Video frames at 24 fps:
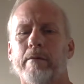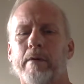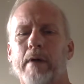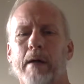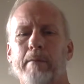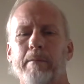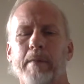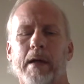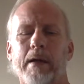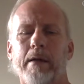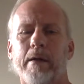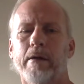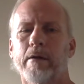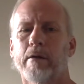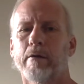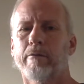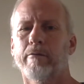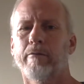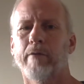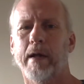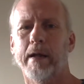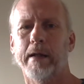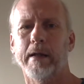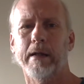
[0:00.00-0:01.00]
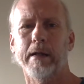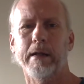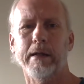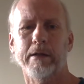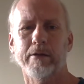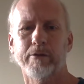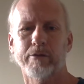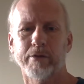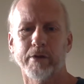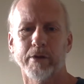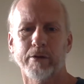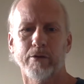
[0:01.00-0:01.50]
I'm not here to fight any
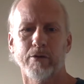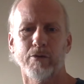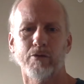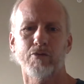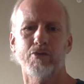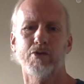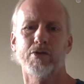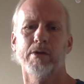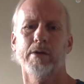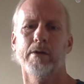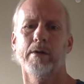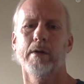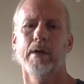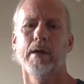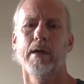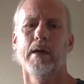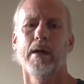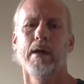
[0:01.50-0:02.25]
institution